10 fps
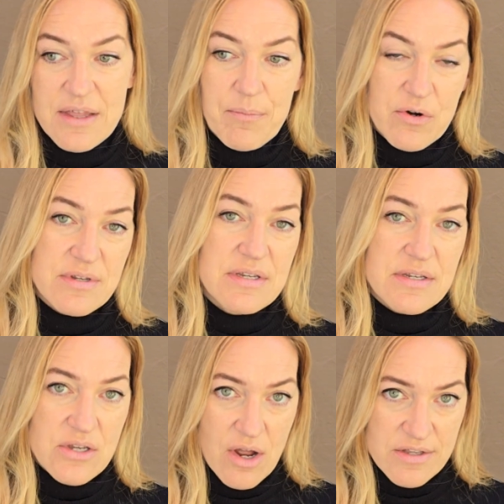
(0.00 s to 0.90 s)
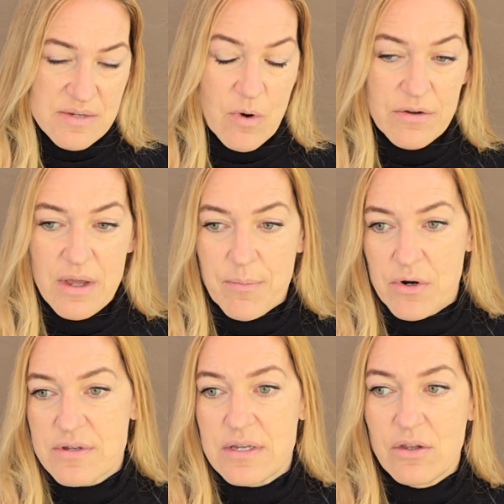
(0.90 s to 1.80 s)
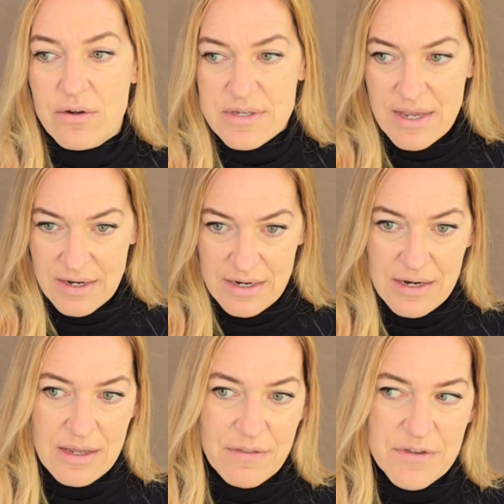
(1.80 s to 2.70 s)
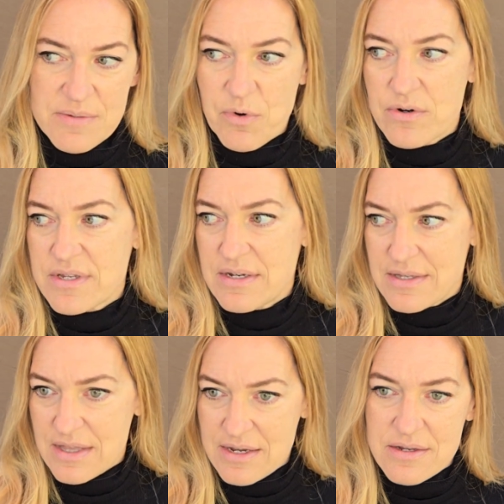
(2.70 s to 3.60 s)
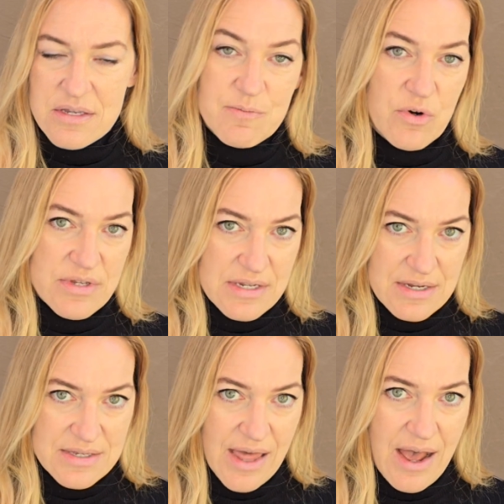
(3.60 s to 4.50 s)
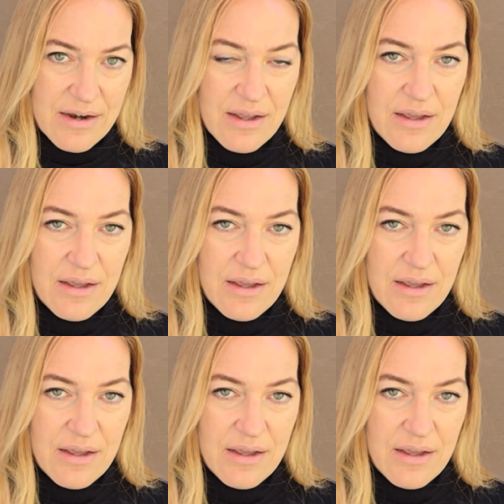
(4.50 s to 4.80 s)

That person is not smart. That person looks like an idiot. This person is this person is that.